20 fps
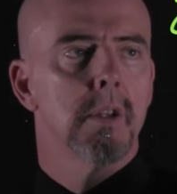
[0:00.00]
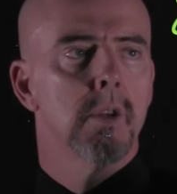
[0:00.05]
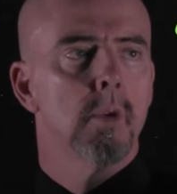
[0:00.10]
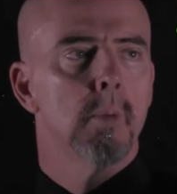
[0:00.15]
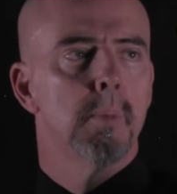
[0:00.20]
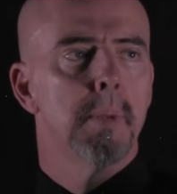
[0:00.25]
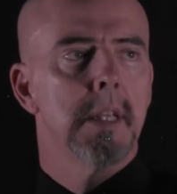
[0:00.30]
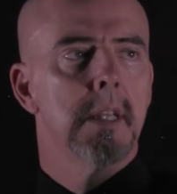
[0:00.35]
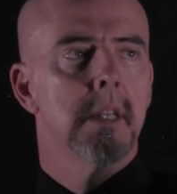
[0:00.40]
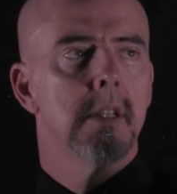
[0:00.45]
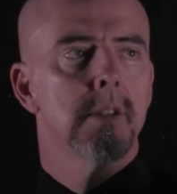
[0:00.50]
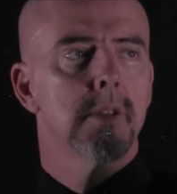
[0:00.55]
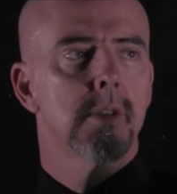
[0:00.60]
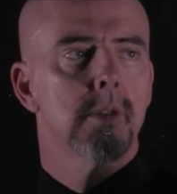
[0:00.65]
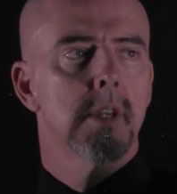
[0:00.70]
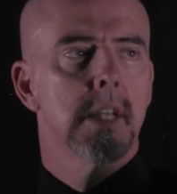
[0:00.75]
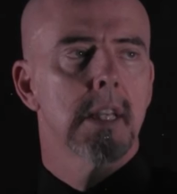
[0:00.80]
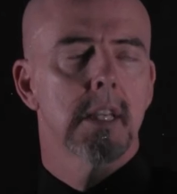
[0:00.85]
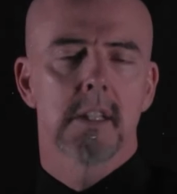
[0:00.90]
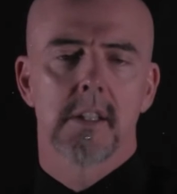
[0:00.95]
You'll begin to
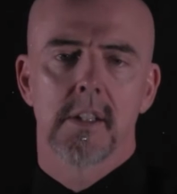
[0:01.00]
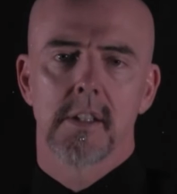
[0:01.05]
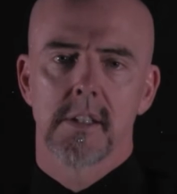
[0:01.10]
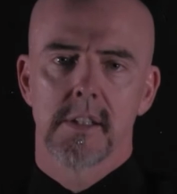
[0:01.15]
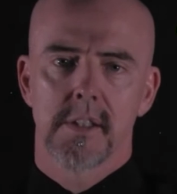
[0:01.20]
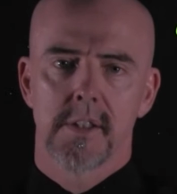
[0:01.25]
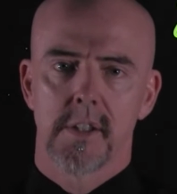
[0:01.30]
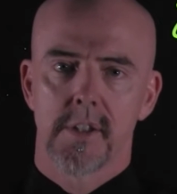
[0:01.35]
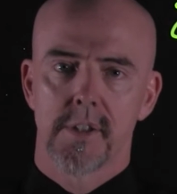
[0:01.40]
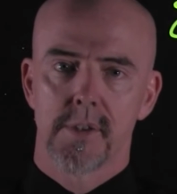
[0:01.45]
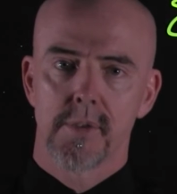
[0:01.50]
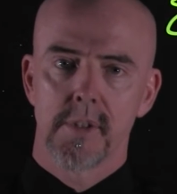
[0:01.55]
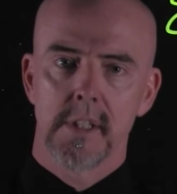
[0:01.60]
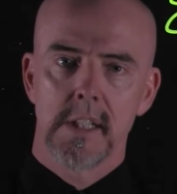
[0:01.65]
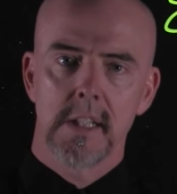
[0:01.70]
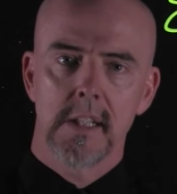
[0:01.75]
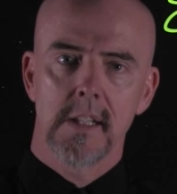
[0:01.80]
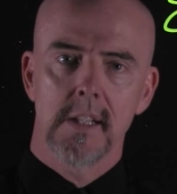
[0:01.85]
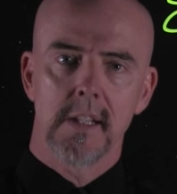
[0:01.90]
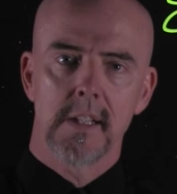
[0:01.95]
recognise the
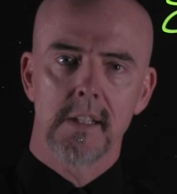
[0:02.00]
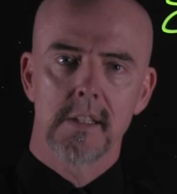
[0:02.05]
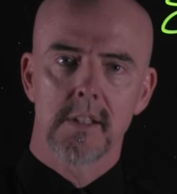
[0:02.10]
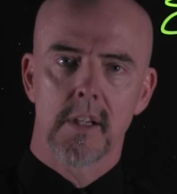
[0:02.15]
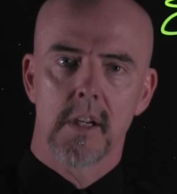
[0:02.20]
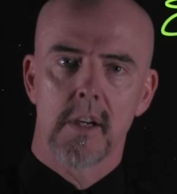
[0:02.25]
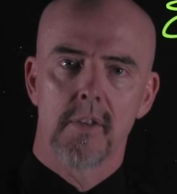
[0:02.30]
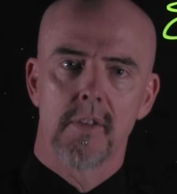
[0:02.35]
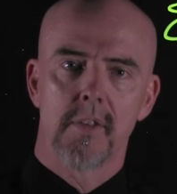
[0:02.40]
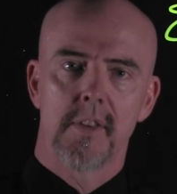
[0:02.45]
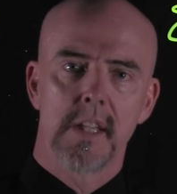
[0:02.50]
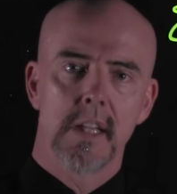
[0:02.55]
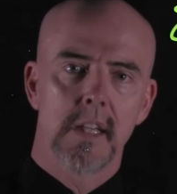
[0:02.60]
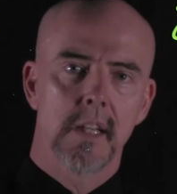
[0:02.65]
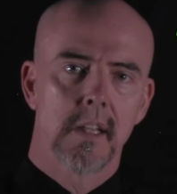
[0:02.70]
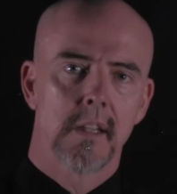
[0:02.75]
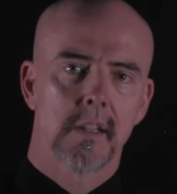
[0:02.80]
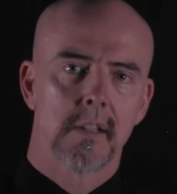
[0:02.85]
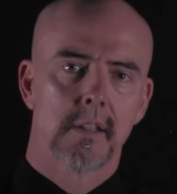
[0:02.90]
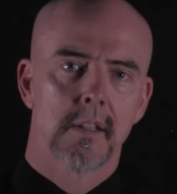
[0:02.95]
3 E's of
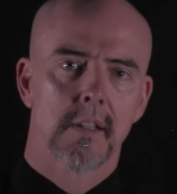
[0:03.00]
the